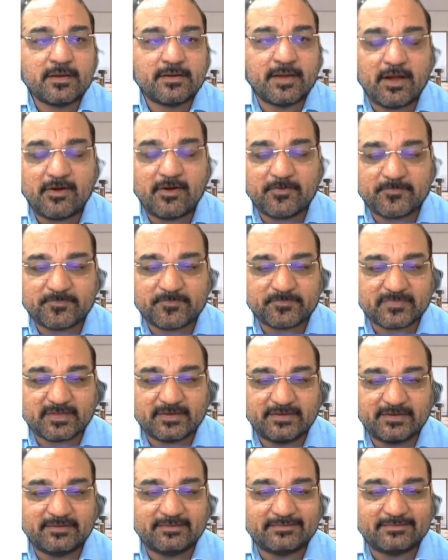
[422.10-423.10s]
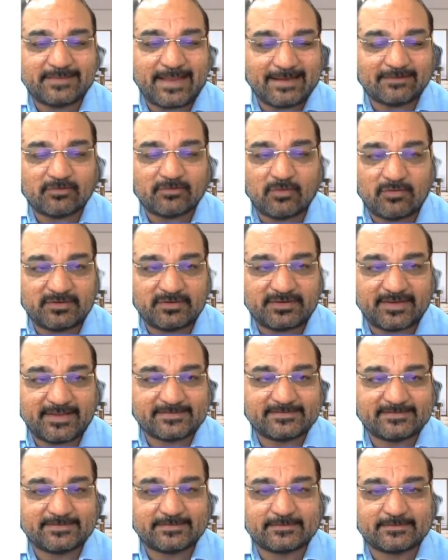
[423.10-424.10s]
Now, in that
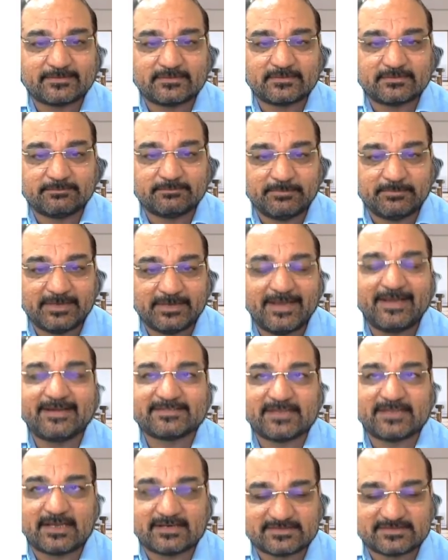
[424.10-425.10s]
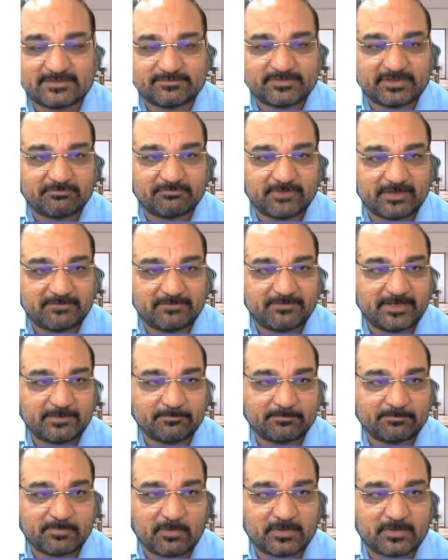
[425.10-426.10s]
context, the millets are something very, very
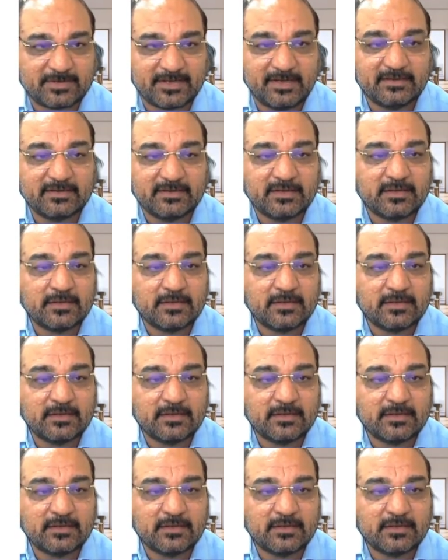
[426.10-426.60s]
important.